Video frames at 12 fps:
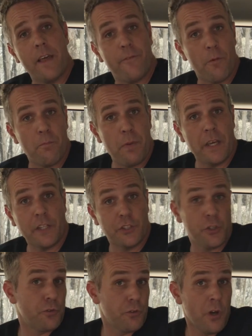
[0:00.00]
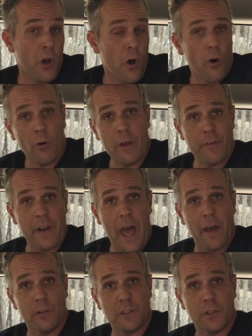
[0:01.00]
there for bigger children or even
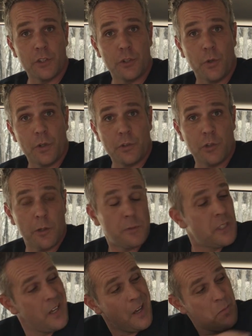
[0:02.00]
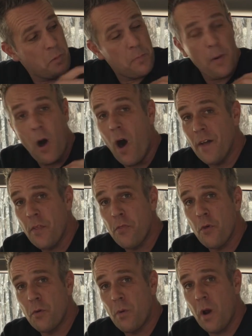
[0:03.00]
adults on shorter trips. But behind the
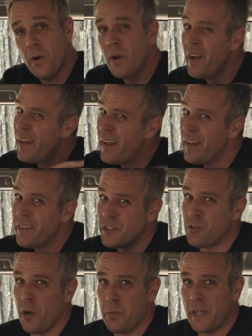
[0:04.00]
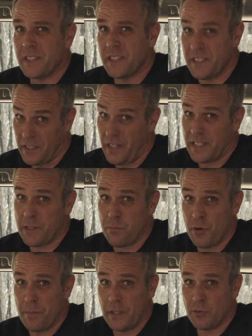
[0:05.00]
third row, the Trailblazer still has a
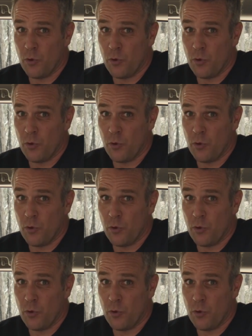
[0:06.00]
pretty big